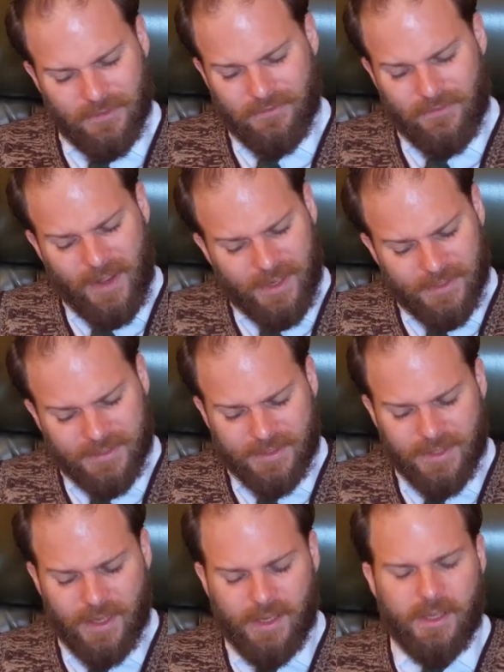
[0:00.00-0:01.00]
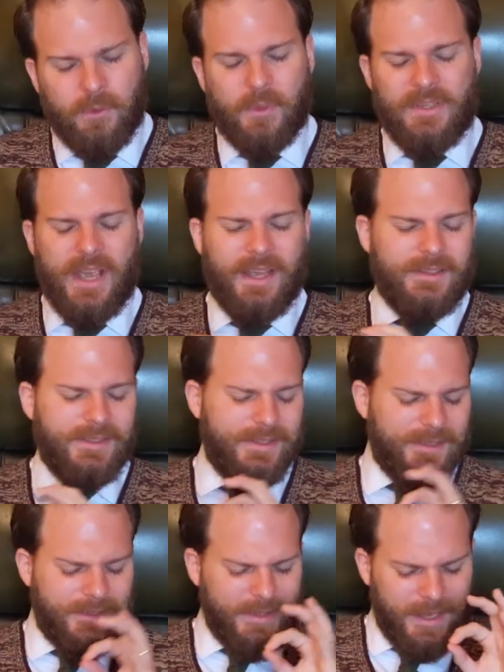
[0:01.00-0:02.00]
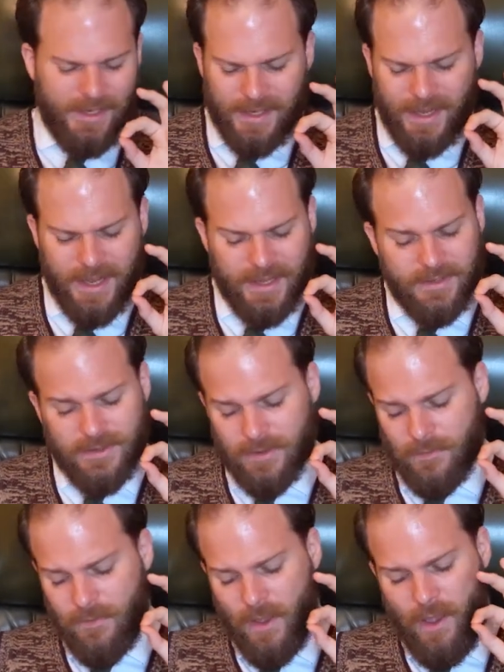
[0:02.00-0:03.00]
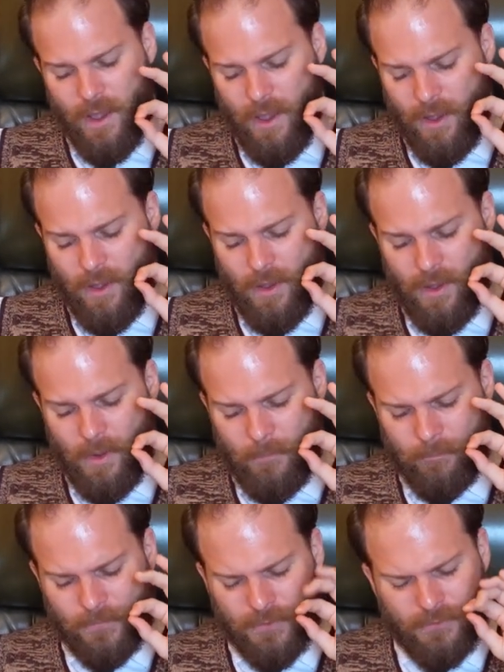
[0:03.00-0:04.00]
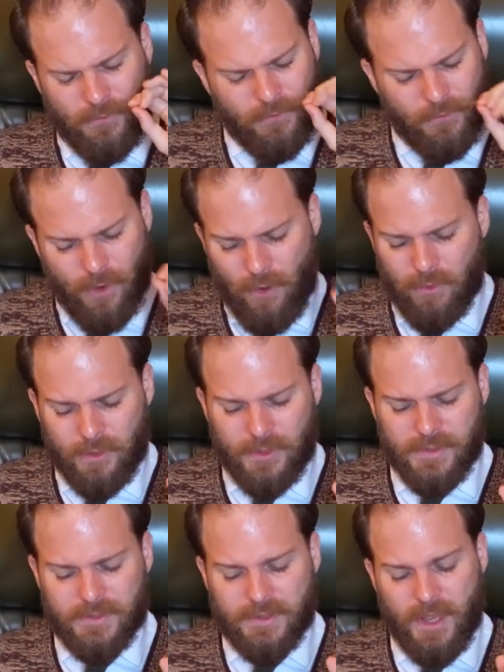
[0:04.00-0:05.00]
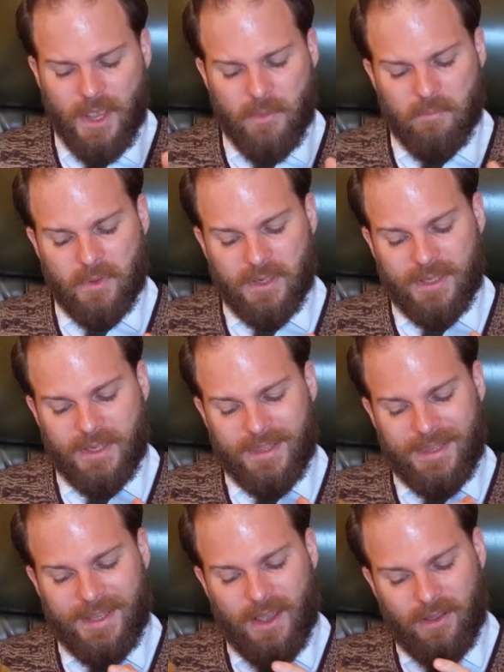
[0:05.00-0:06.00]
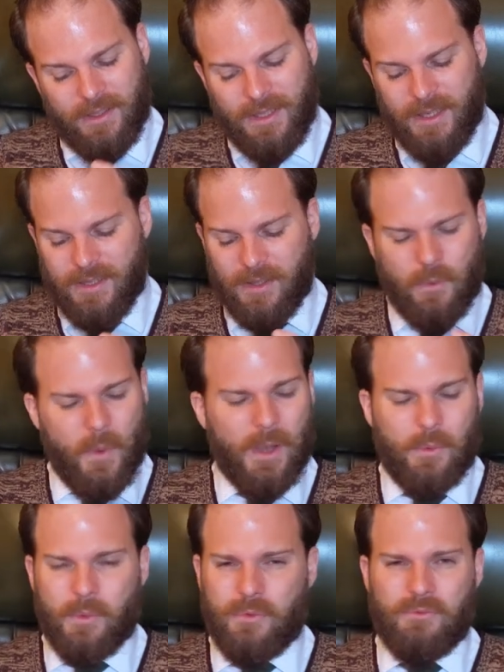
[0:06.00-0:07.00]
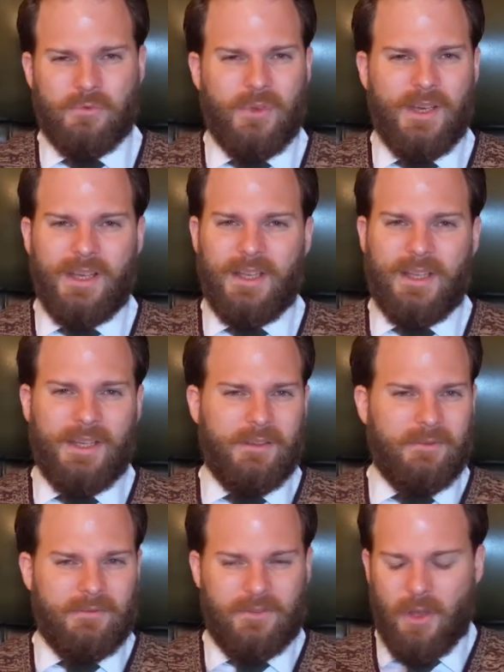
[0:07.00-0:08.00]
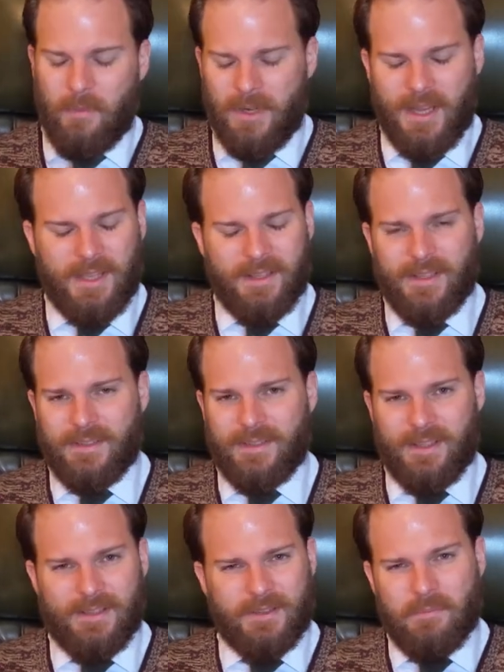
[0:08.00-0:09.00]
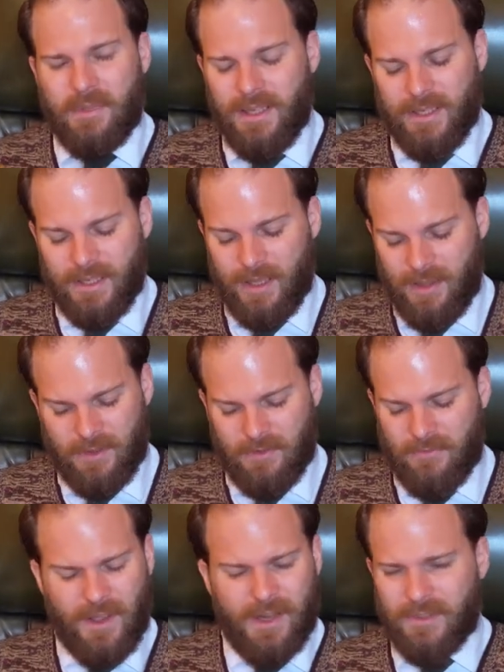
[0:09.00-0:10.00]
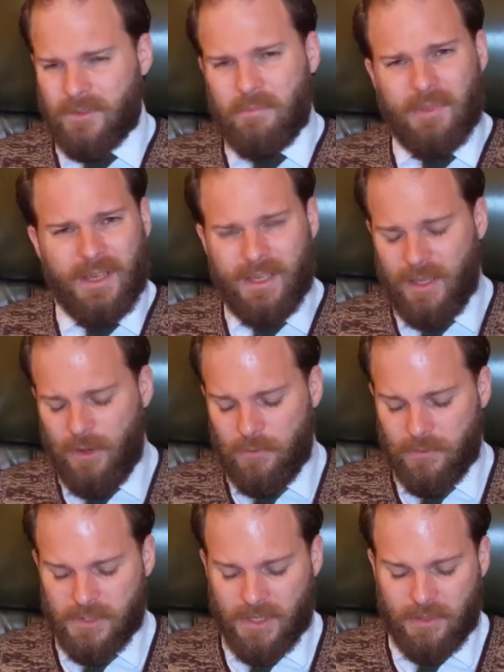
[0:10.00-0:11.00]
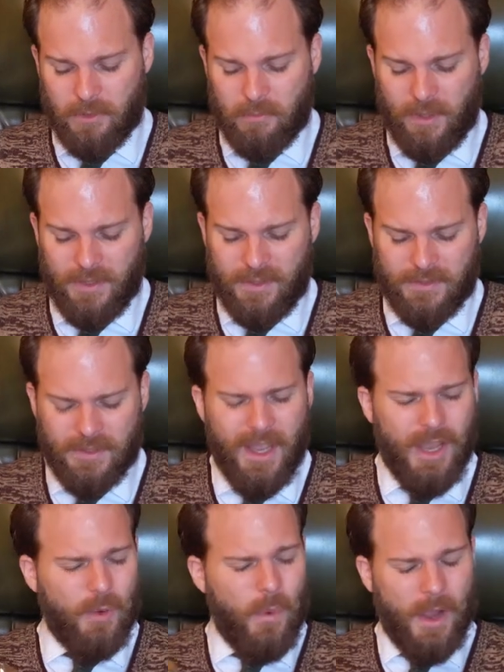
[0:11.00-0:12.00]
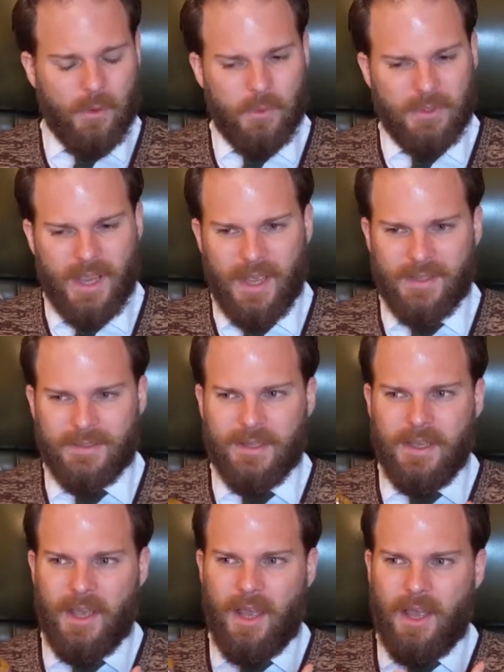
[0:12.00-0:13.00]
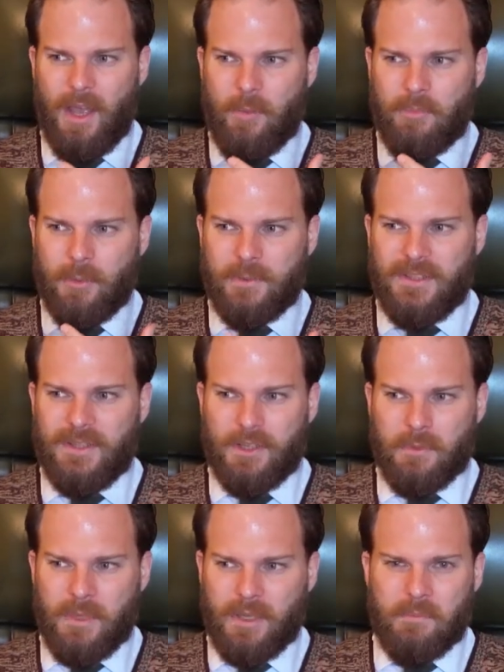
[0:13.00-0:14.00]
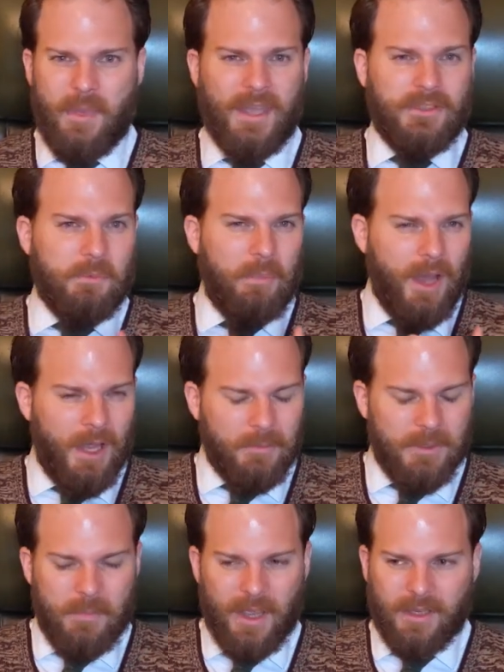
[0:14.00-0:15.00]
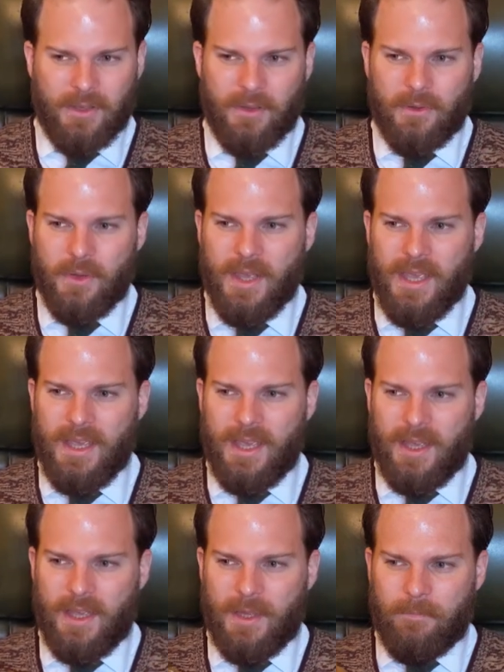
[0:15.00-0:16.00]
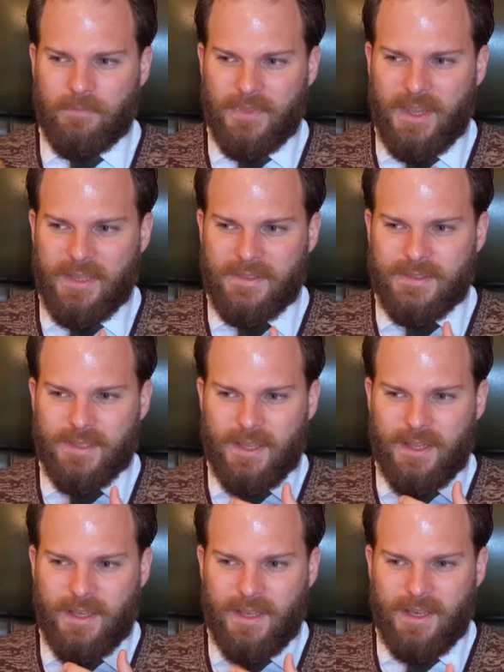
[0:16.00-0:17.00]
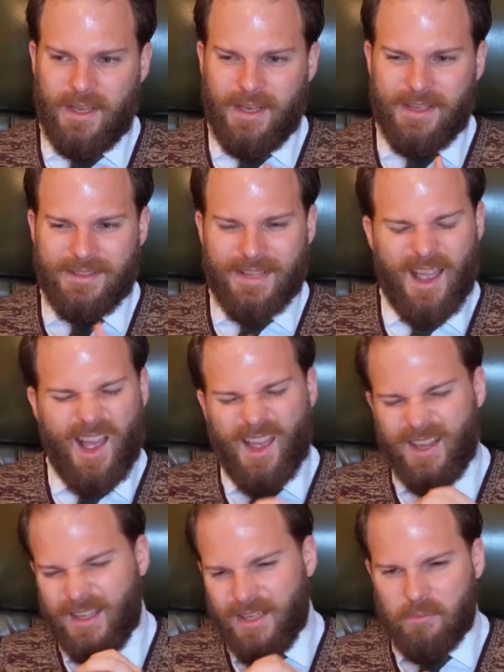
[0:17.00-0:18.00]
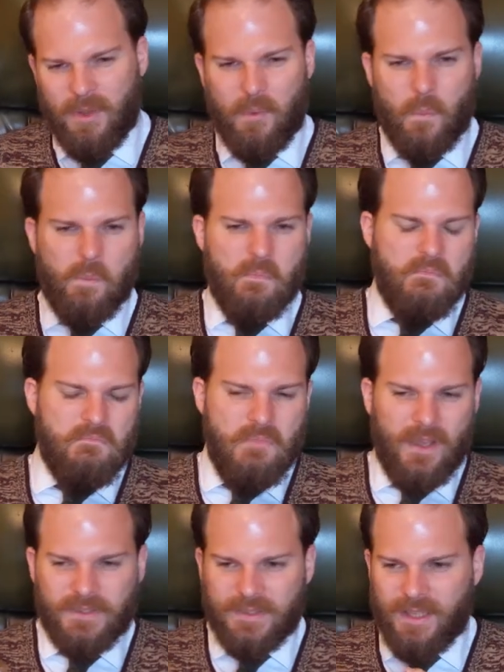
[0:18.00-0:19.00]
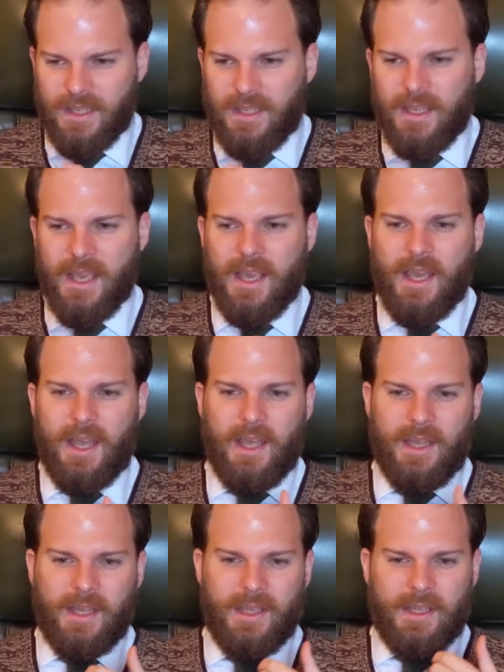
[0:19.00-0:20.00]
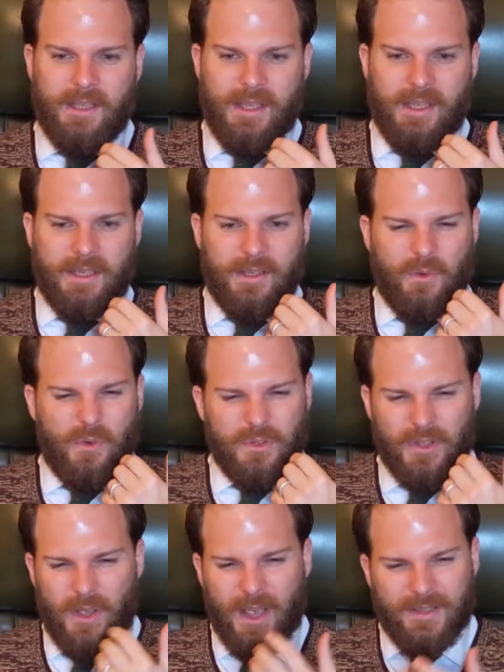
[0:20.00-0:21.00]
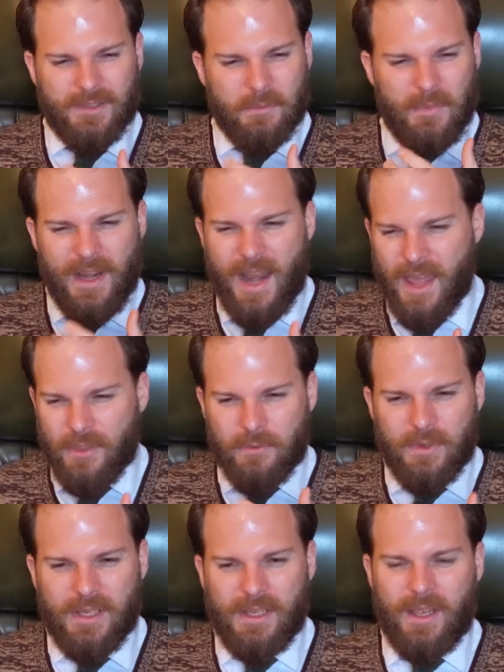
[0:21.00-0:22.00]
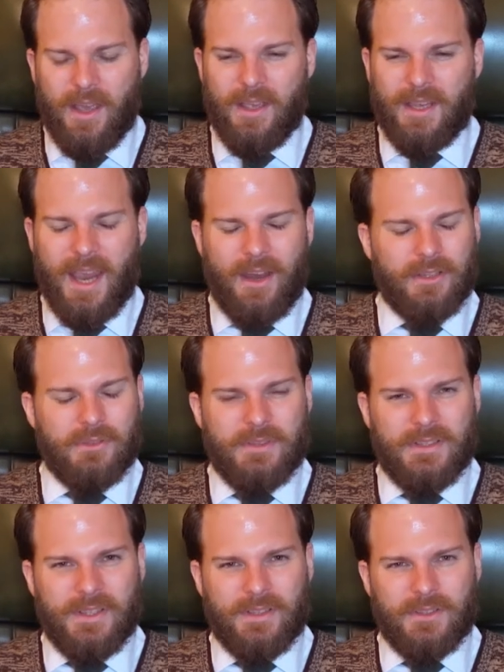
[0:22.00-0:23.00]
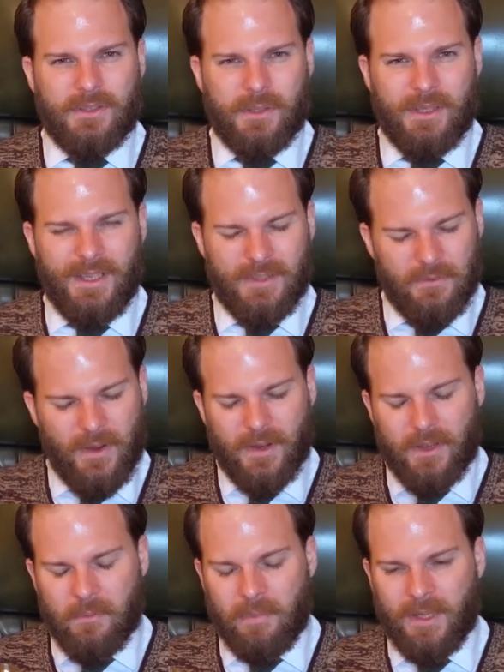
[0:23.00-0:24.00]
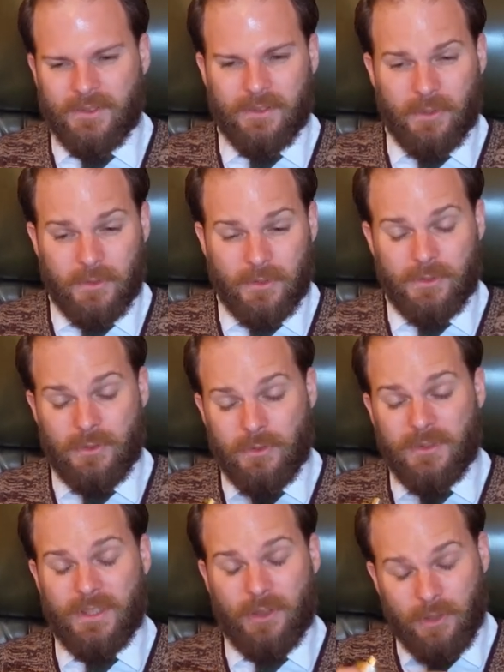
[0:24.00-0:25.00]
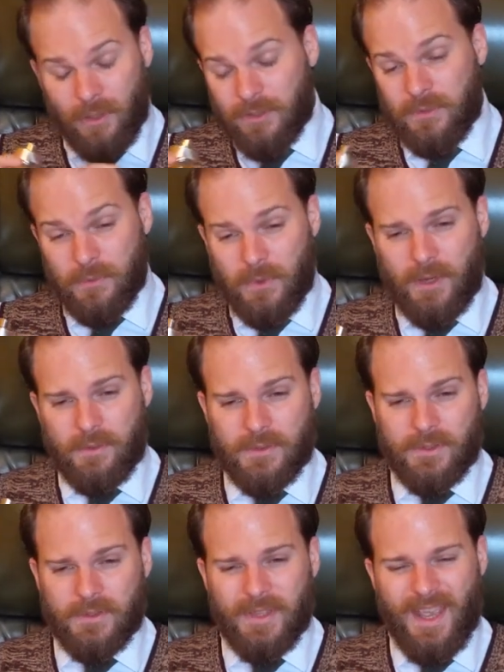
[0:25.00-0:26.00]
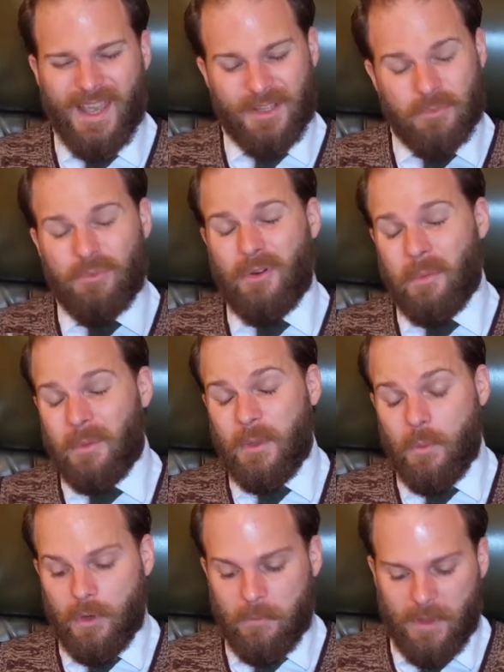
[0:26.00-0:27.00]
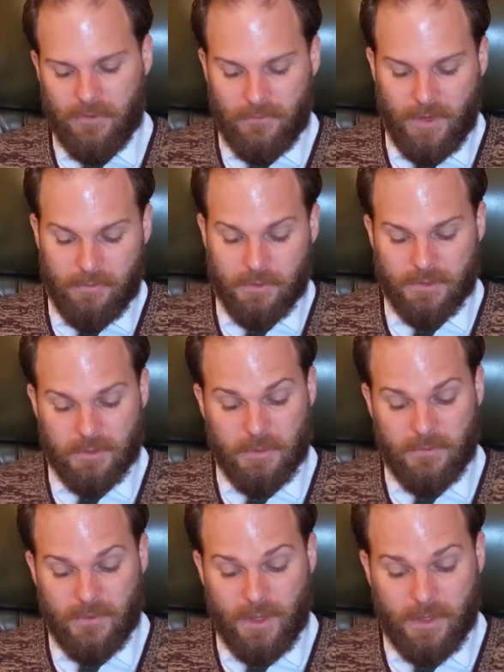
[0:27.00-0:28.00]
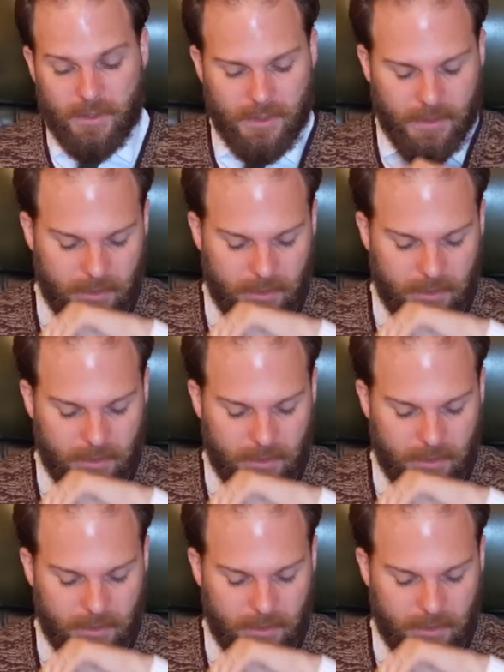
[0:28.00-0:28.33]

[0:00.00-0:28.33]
of violet in the heart, which adds a slight hint of floralness, but the honey and the guaiacwood really dominate this, and it's completely, and the violet's completely overshadowed by this. Guaiacwood has a property that can be compared to pipe tobacco. It's a tiny little bit musky. It also has some leathery characteristics to it. It's a very complex note that's used in a lot of fragrances. It's probably one of my favourites, to be fair.